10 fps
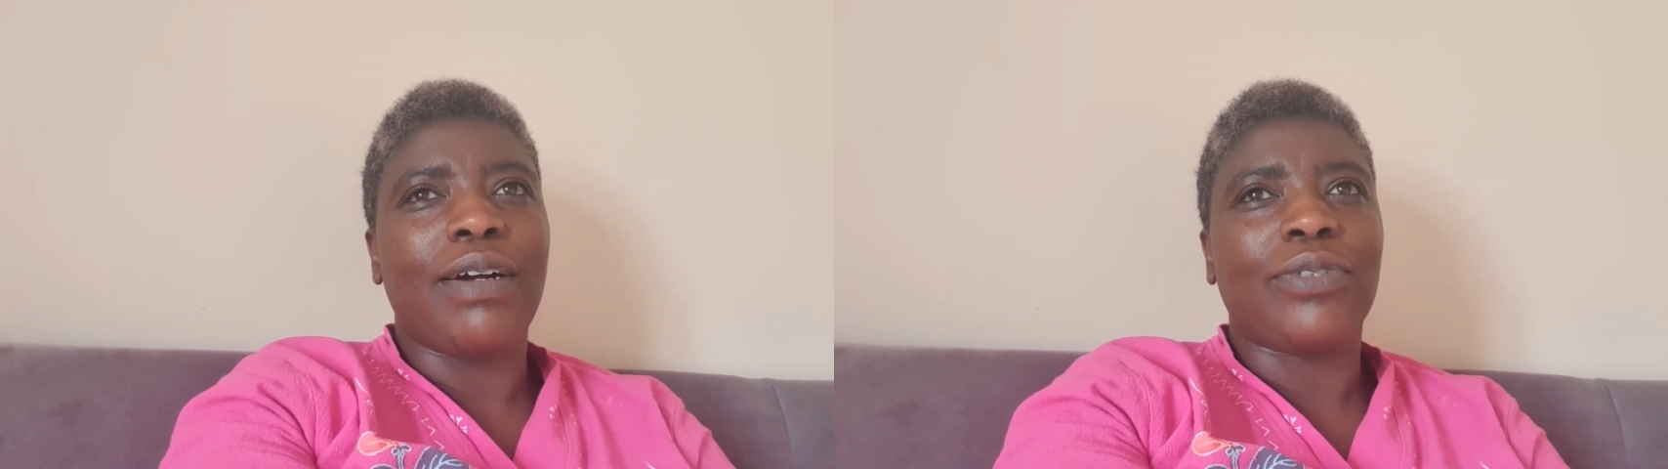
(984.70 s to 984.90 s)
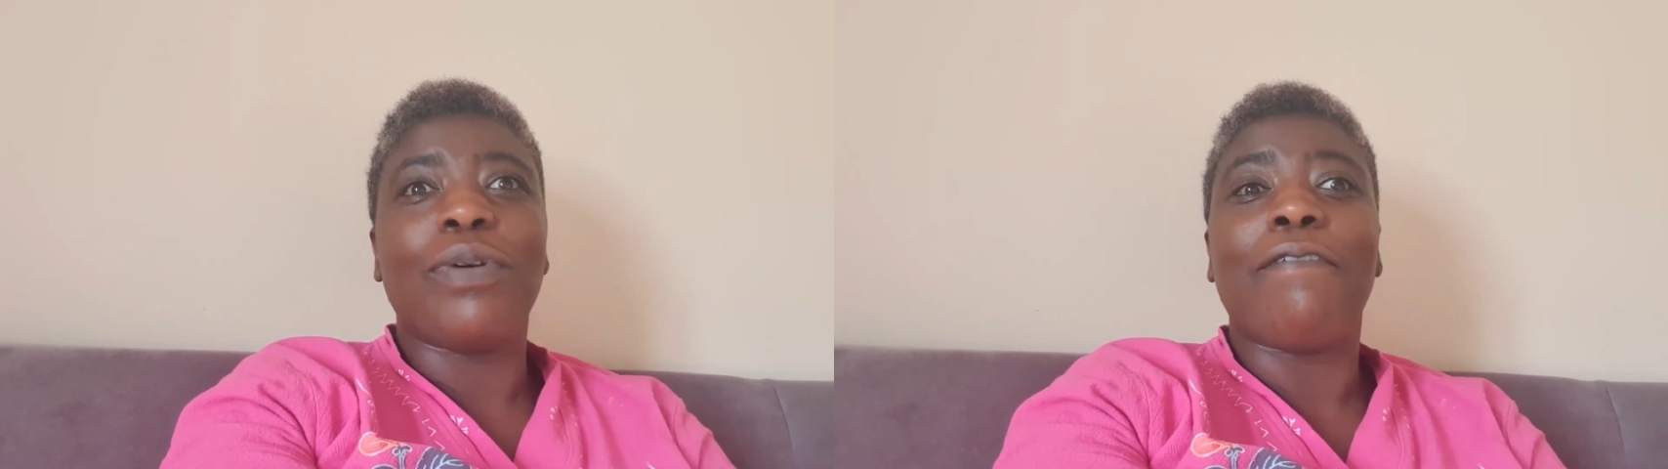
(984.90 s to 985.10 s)

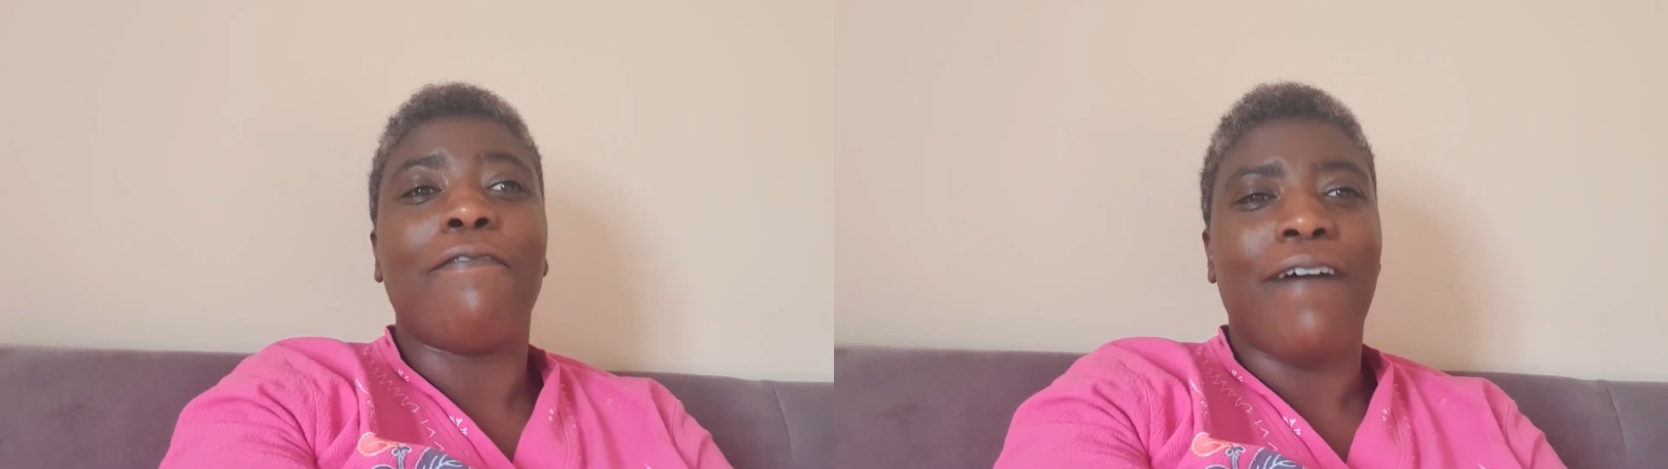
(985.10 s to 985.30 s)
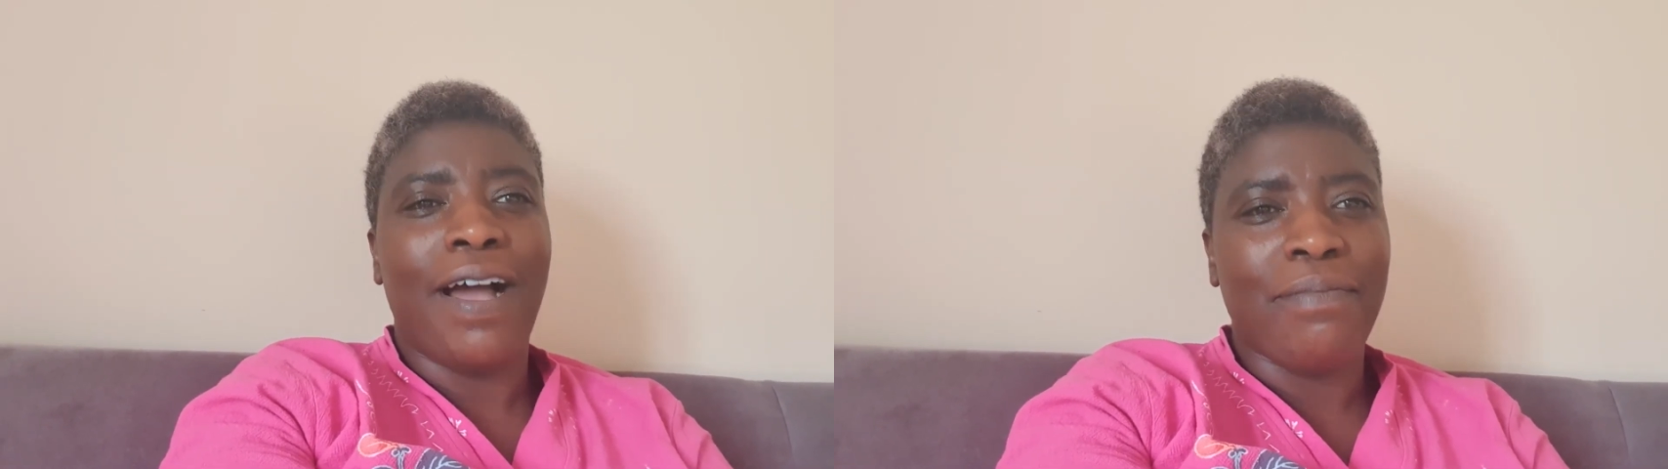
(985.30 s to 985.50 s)

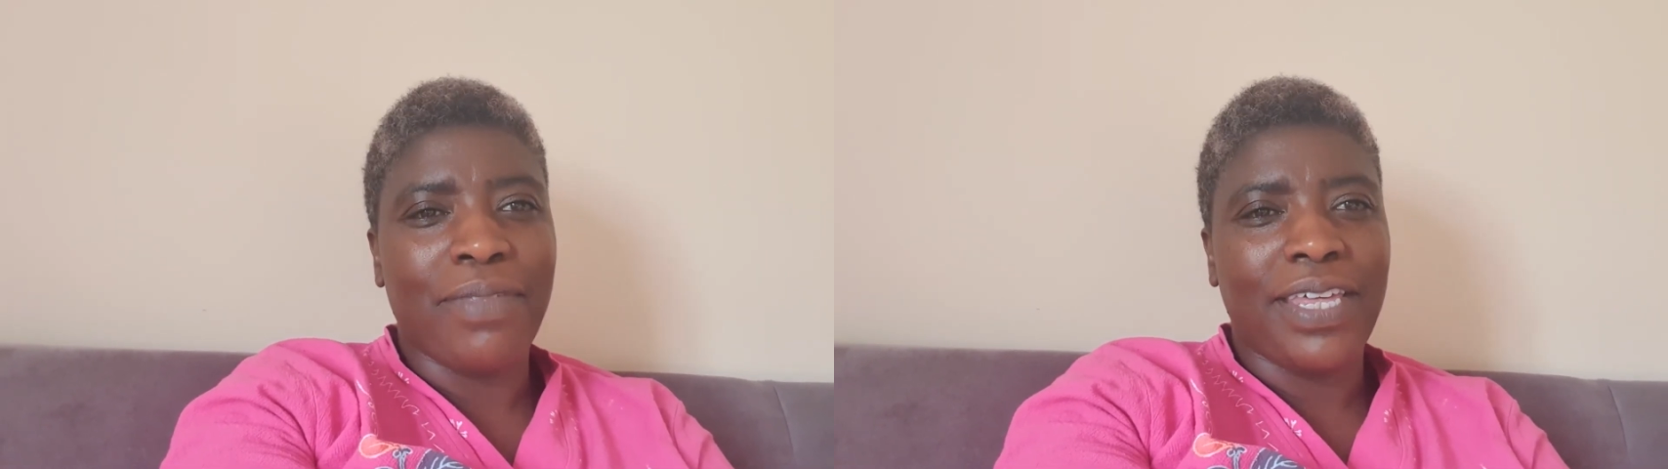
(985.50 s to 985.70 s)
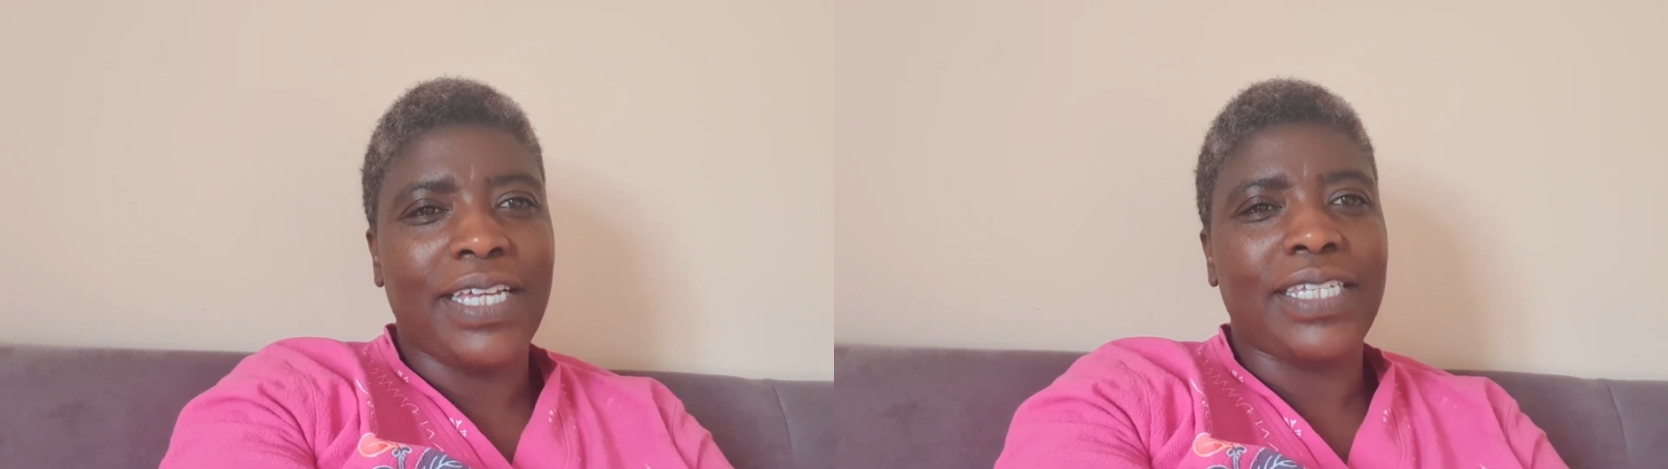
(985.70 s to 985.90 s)

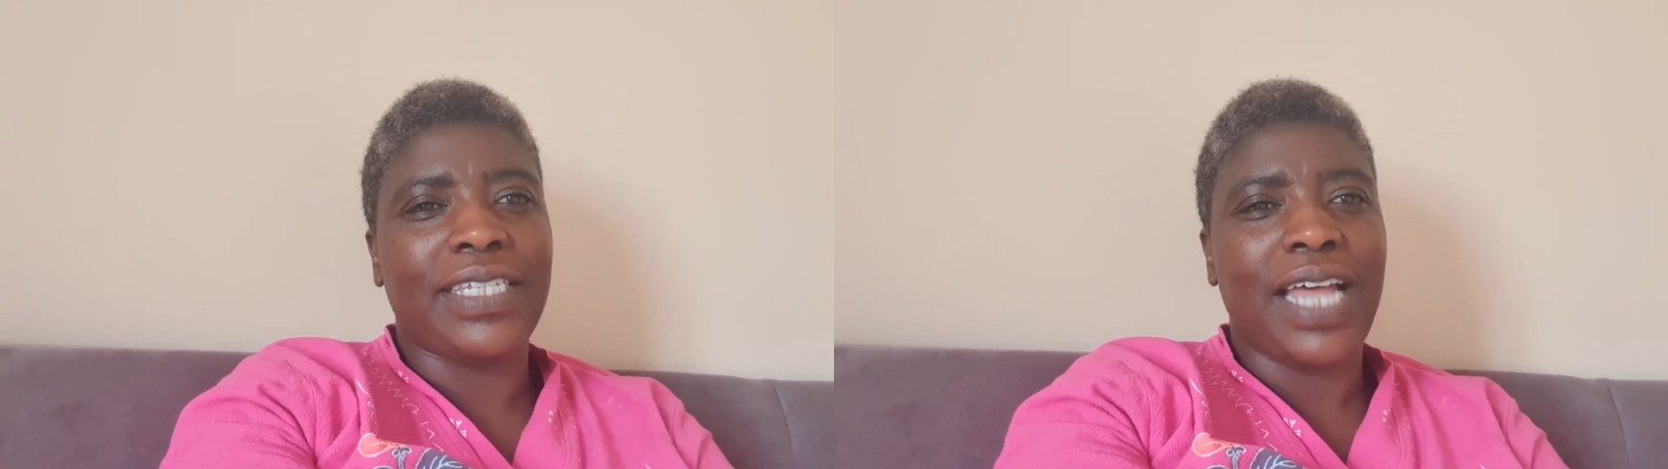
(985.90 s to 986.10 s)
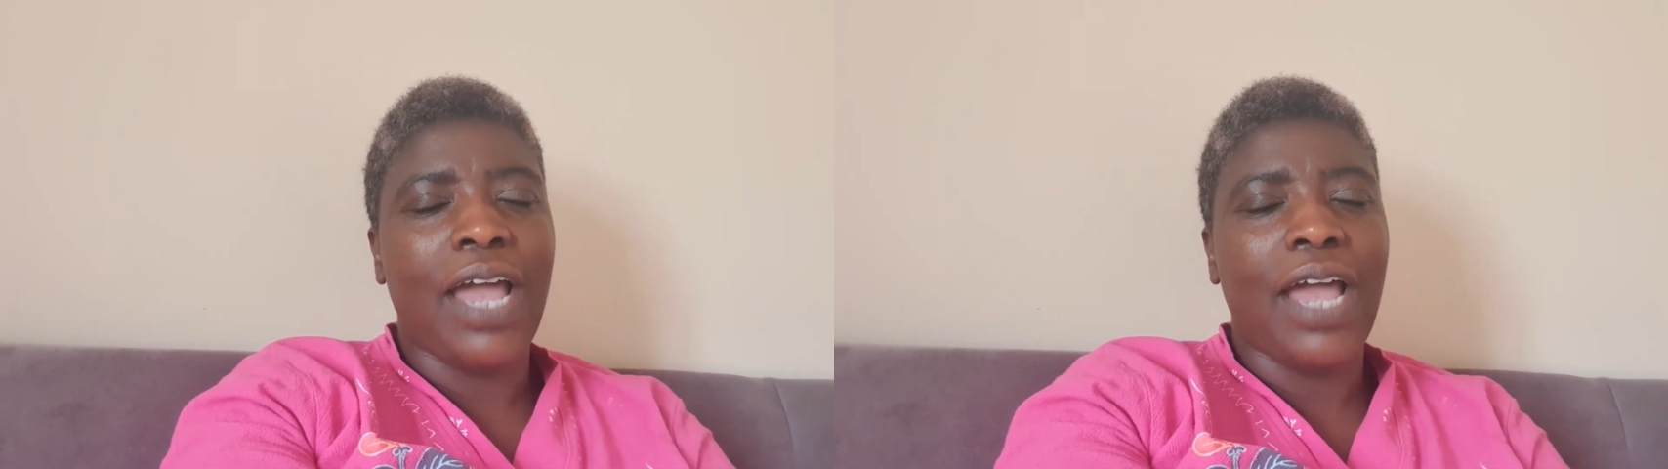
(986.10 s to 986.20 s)
affirm this,